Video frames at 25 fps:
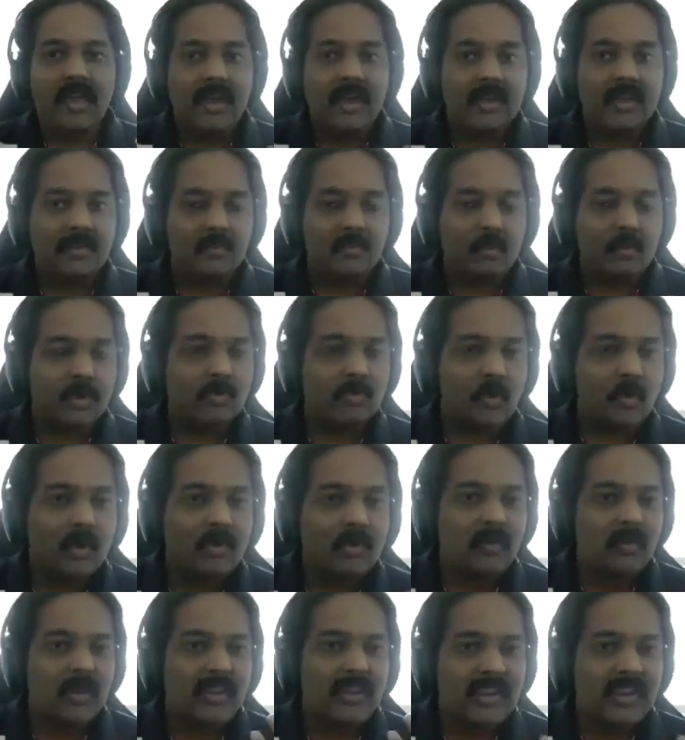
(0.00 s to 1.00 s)
And
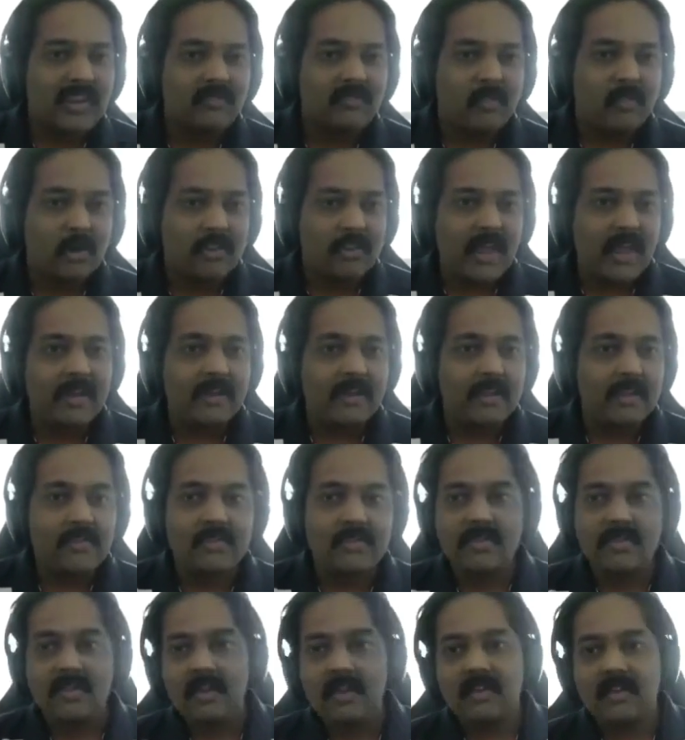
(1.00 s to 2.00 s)
what we need for that
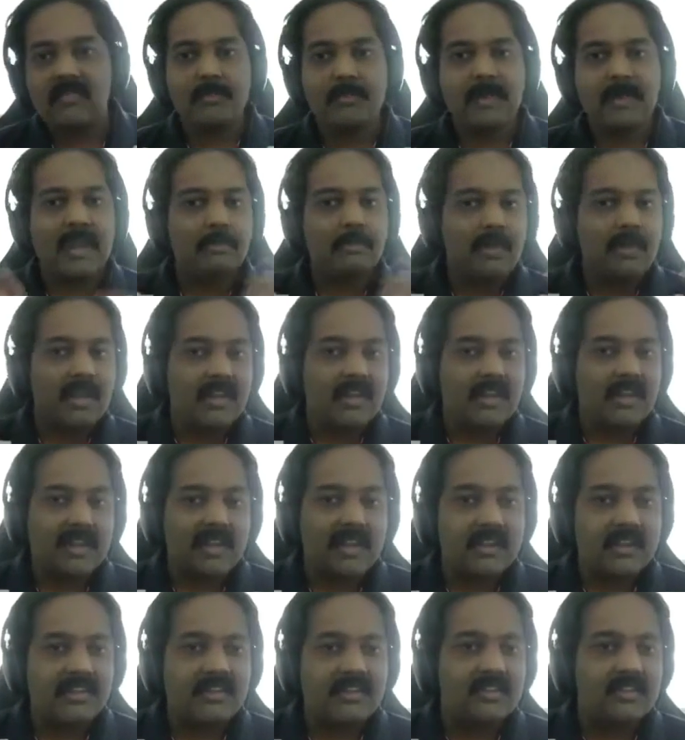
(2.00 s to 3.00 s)
is we primarily
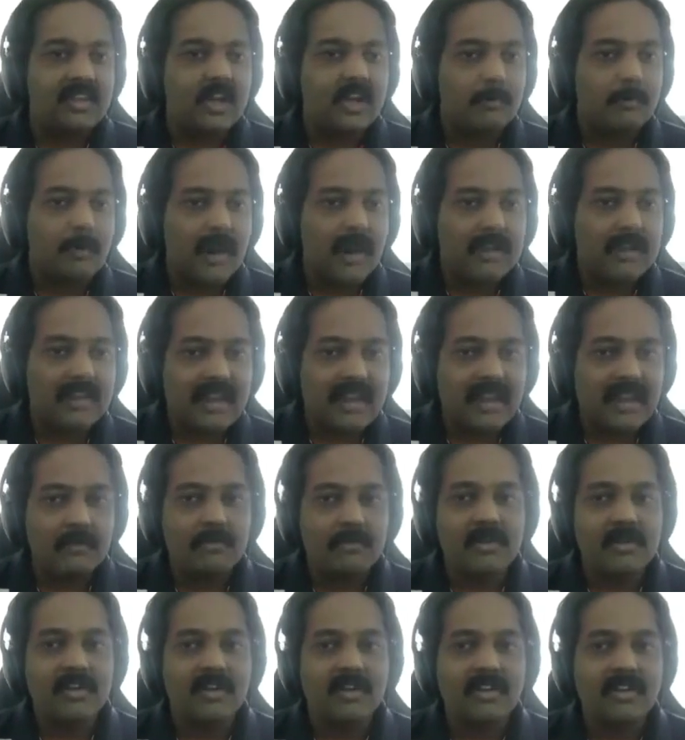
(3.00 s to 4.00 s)
need third-party
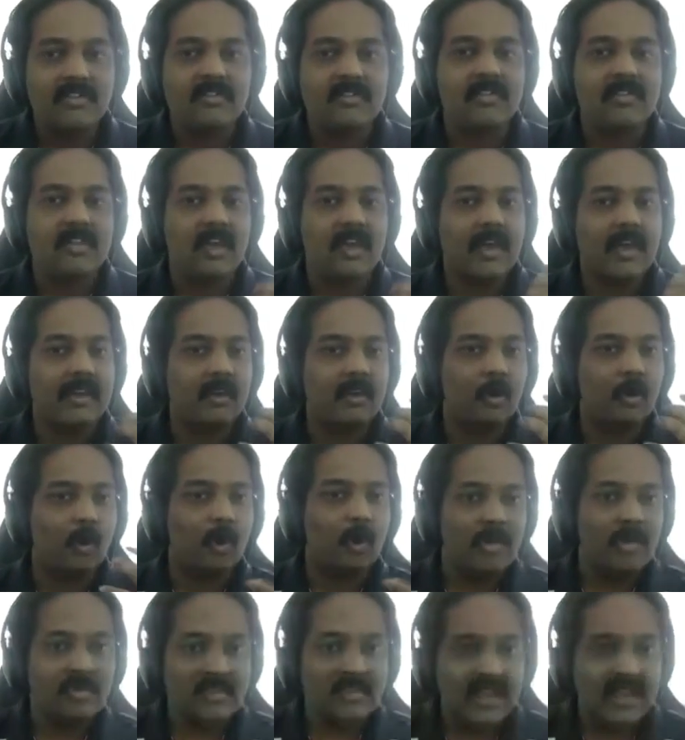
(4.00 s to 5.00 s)
libraries and
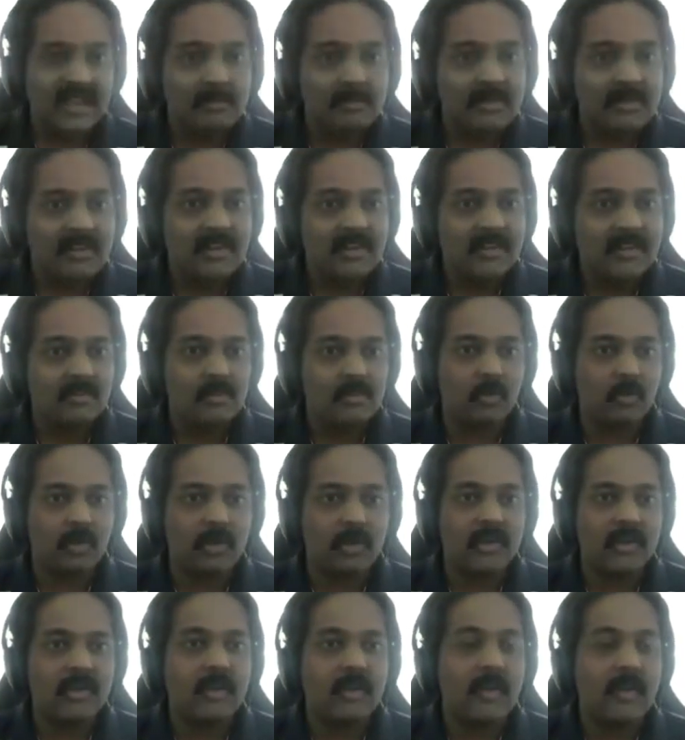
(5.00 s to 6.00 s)
OS libraries
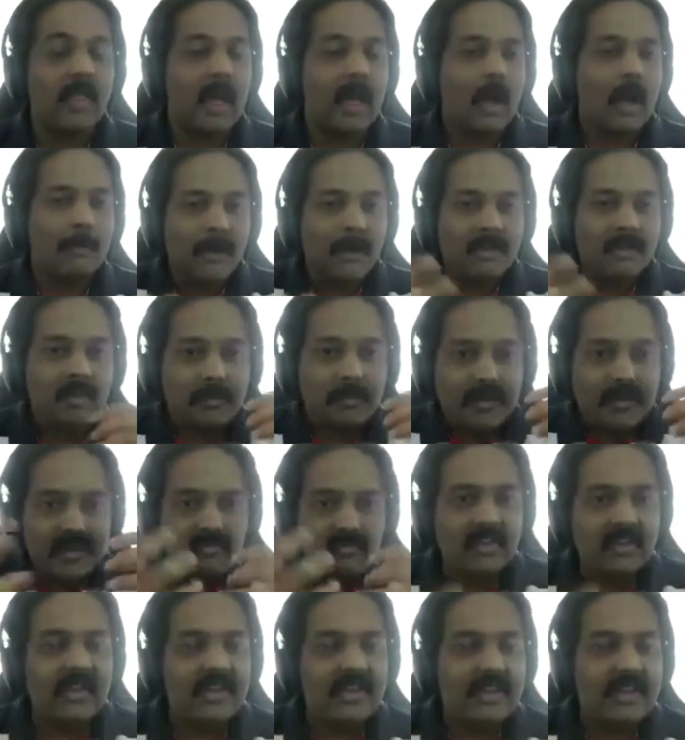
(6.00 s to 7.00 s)
for it. Apart from
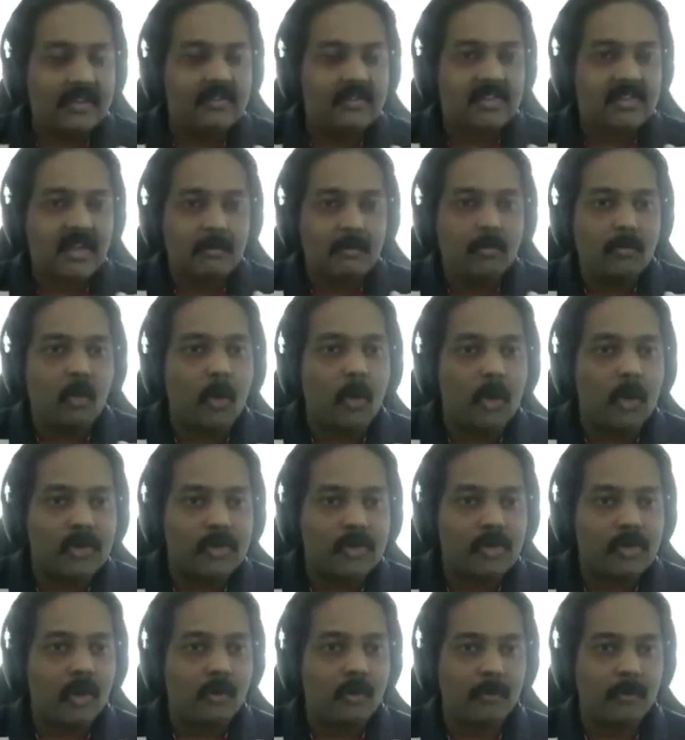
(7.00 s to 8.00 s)
that, we need some
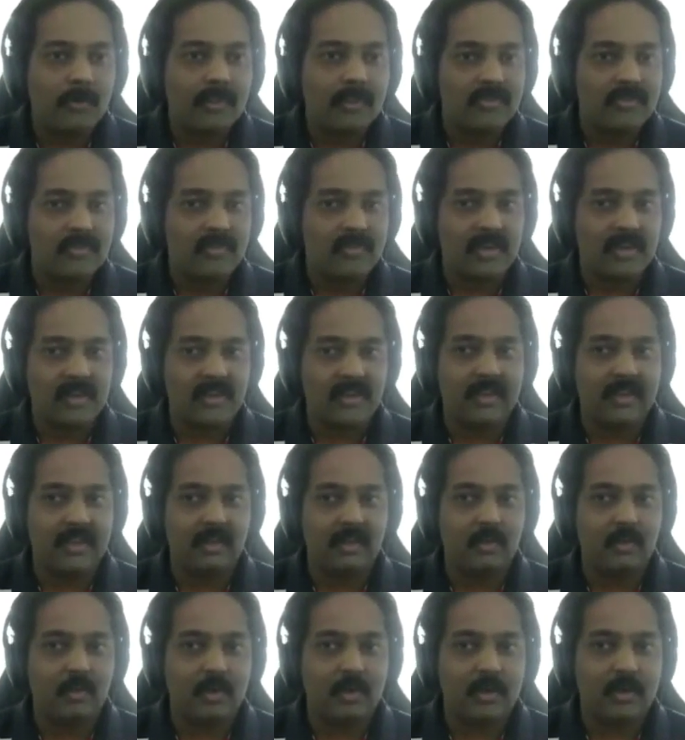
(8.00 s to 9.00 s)
OS components running
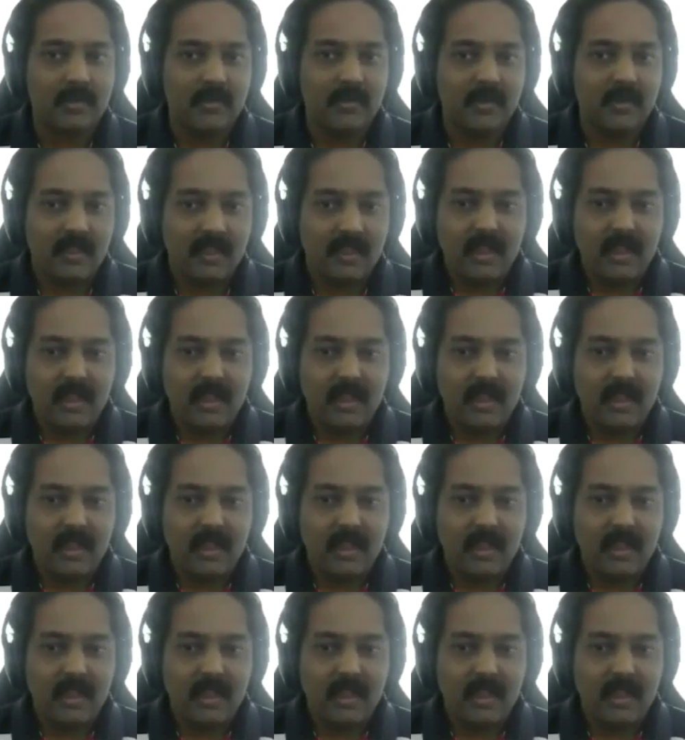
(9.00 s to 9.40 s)
into it.